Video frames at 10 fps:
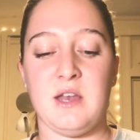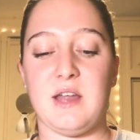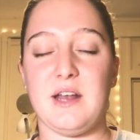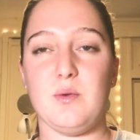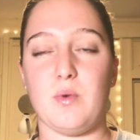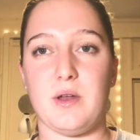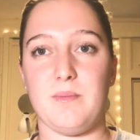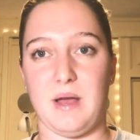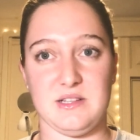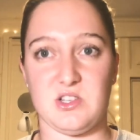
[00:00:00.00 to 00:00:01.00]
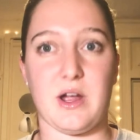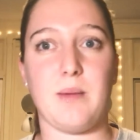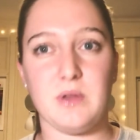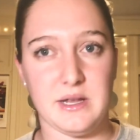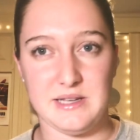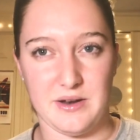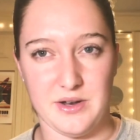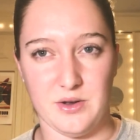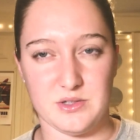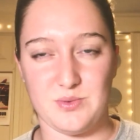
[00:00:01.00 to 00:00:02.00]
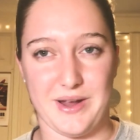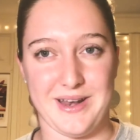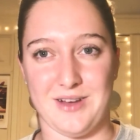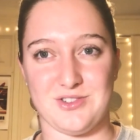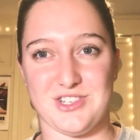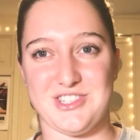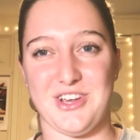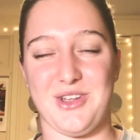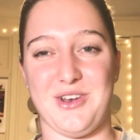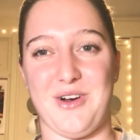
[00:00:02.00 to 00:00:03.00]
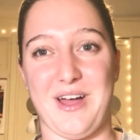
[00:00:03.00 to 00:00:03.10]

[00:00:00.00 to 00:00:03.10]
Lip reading: and sorry, I'm looking down at notes right now just so you know,